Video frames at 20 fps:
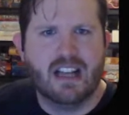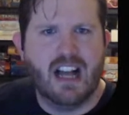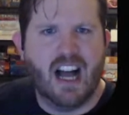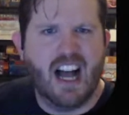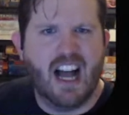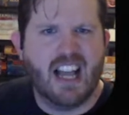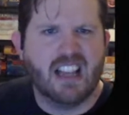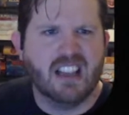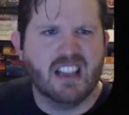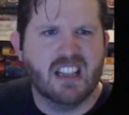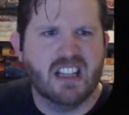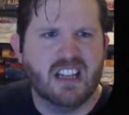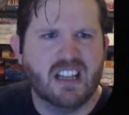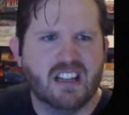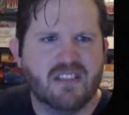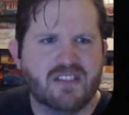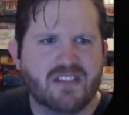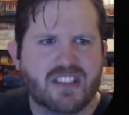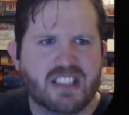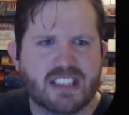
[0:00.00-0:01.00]
I
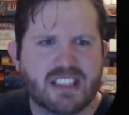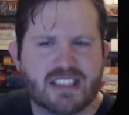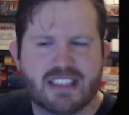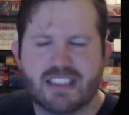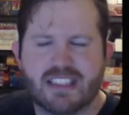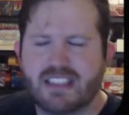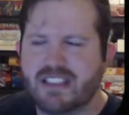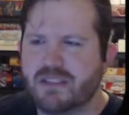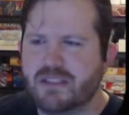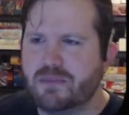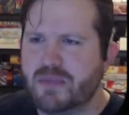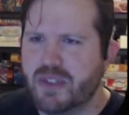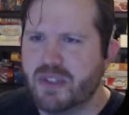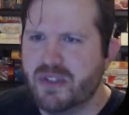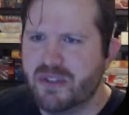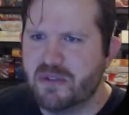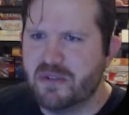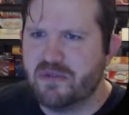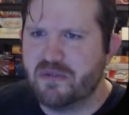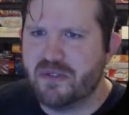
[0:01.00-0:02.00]
love this. This is
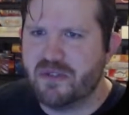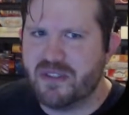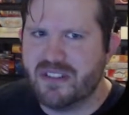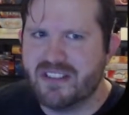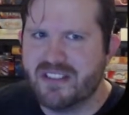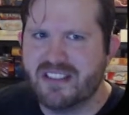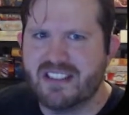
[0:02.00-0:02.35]
beautiful.